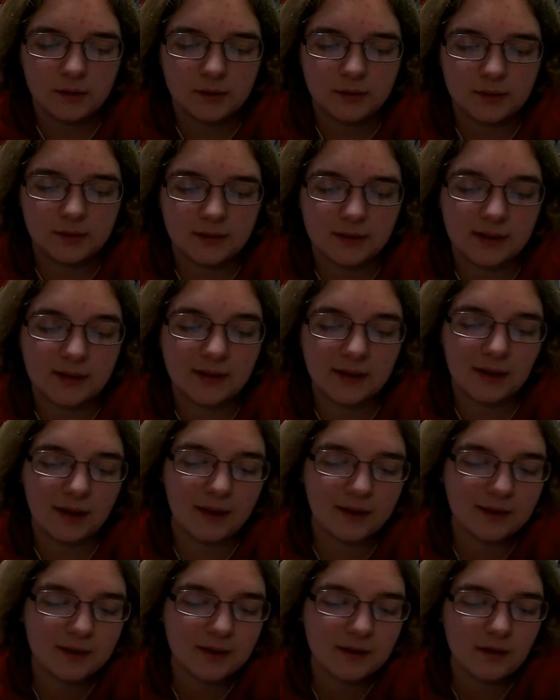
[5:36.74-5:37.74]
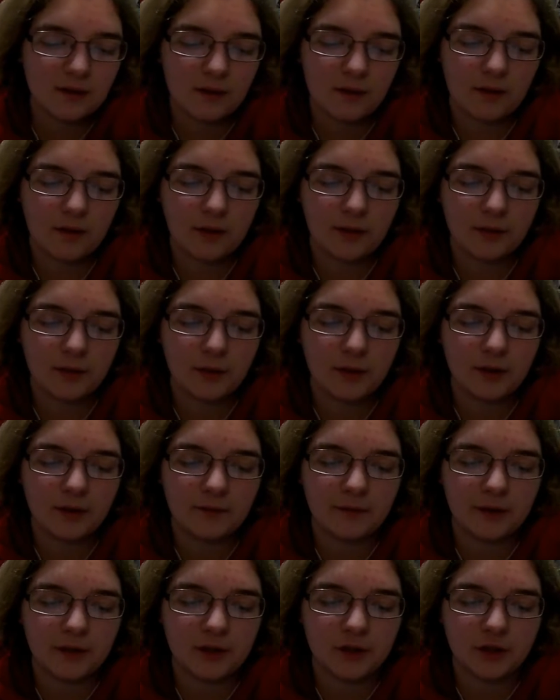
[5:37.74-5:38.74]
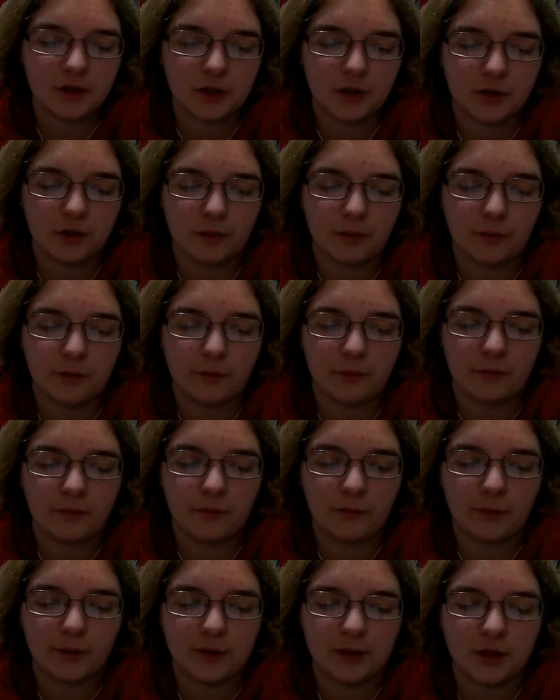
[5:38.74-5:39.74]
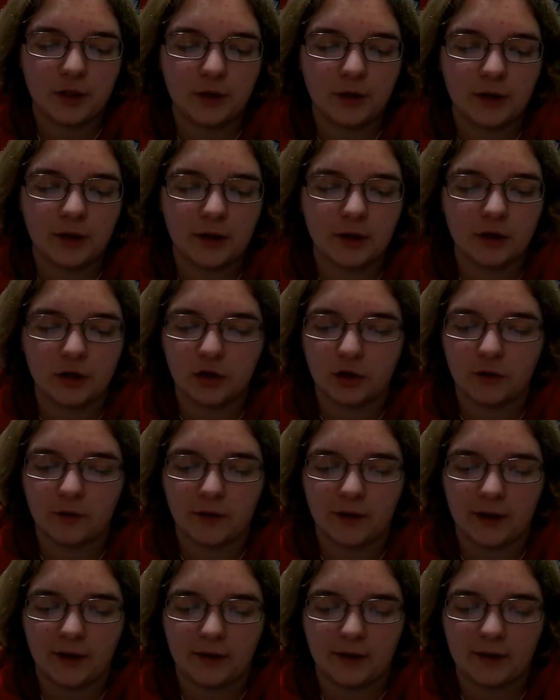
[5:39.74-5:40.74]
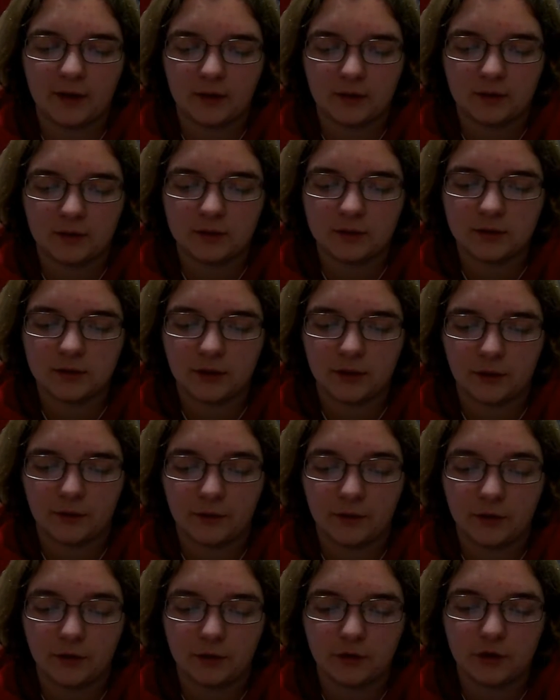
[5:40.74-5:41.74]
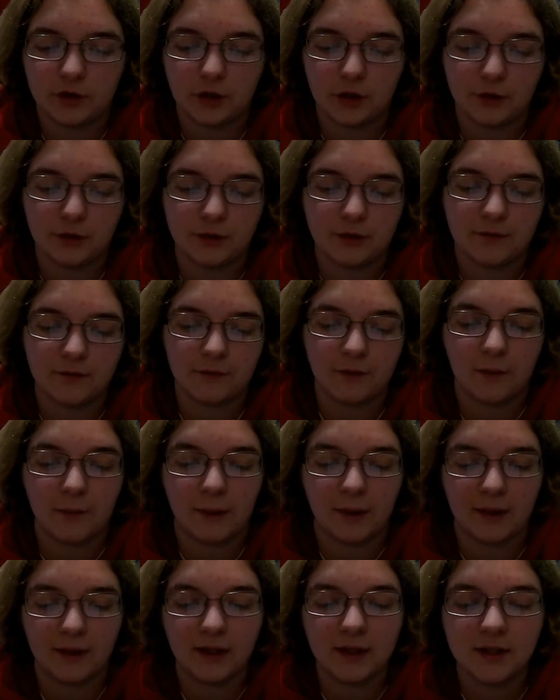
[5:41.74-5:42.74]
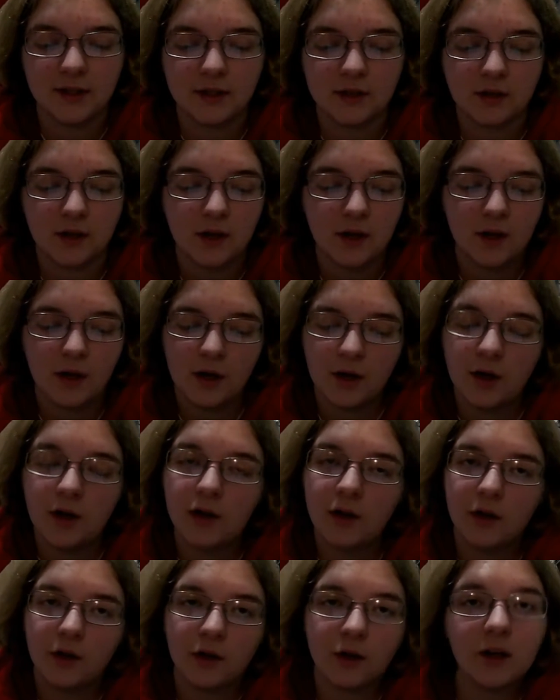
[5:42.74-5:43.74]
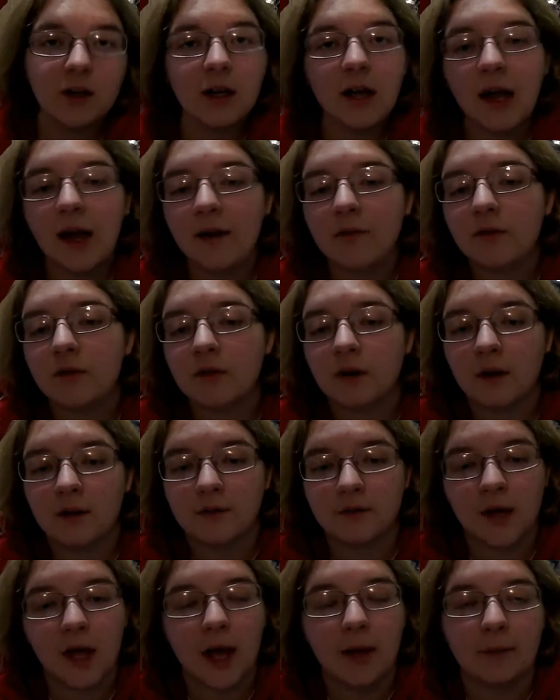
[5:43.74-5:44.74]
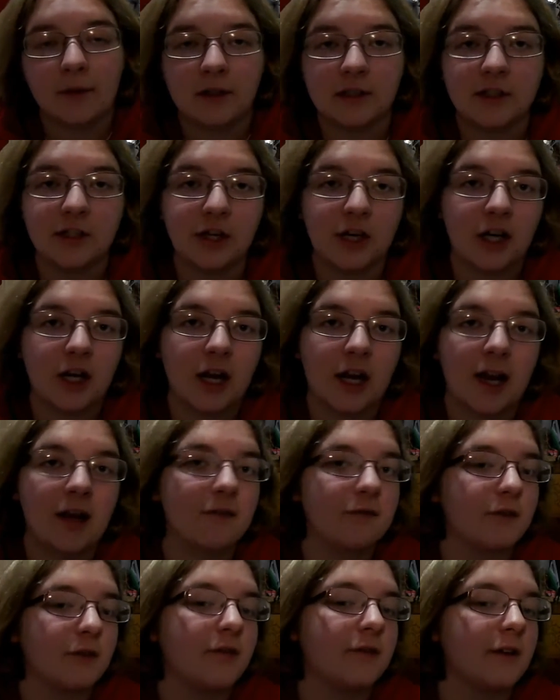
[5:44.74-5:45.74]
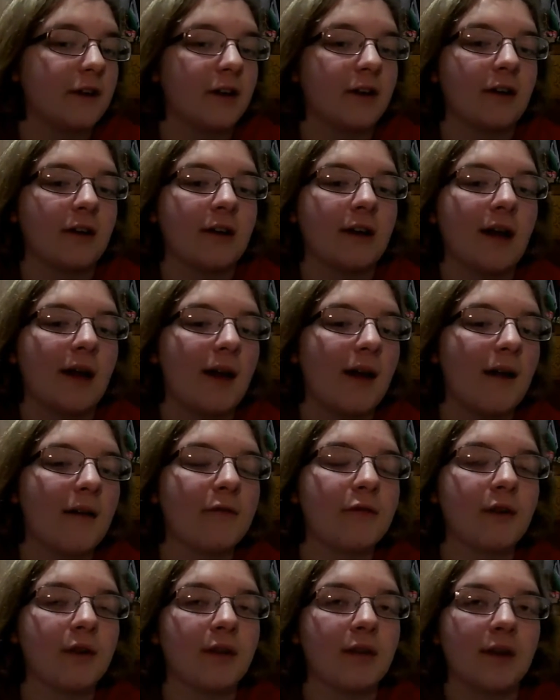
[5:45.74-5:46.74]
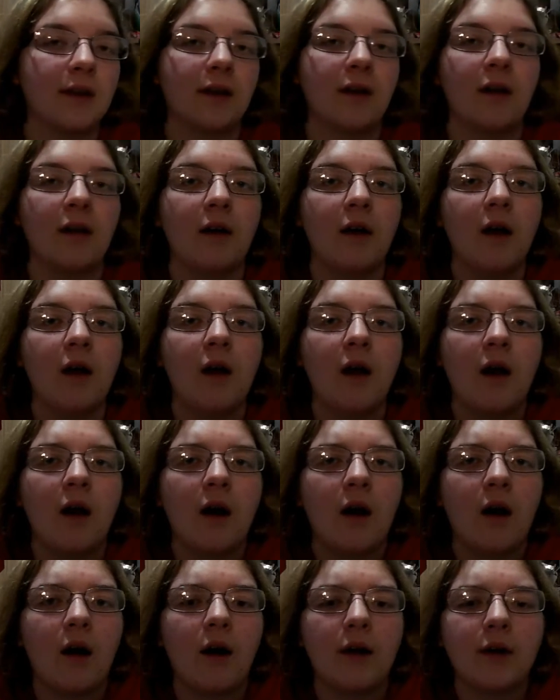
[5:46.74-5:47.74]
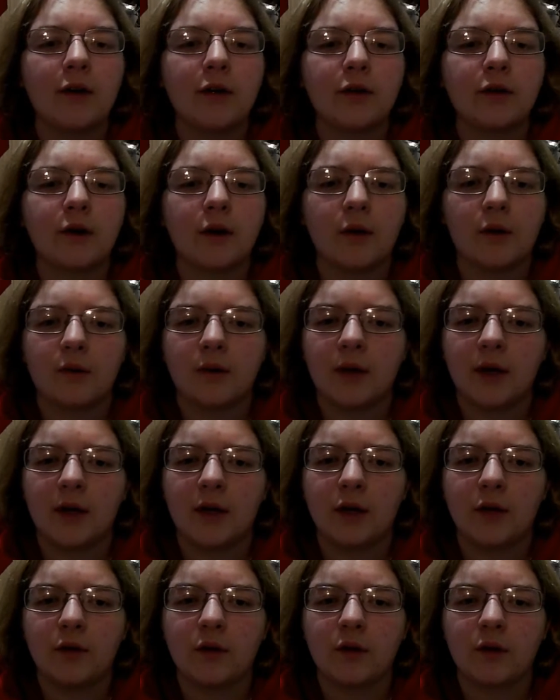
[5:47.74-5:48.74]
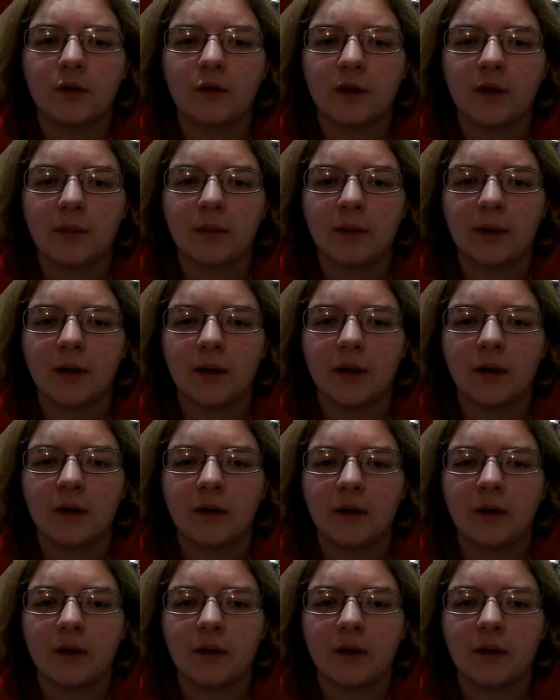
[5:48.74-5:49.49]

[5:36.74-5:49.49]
since this is through an adventure which you can control very little, so if you don't choose from my list, you're gonna have a rough time because you're gonna have to figure out everything on your own, and you can only pick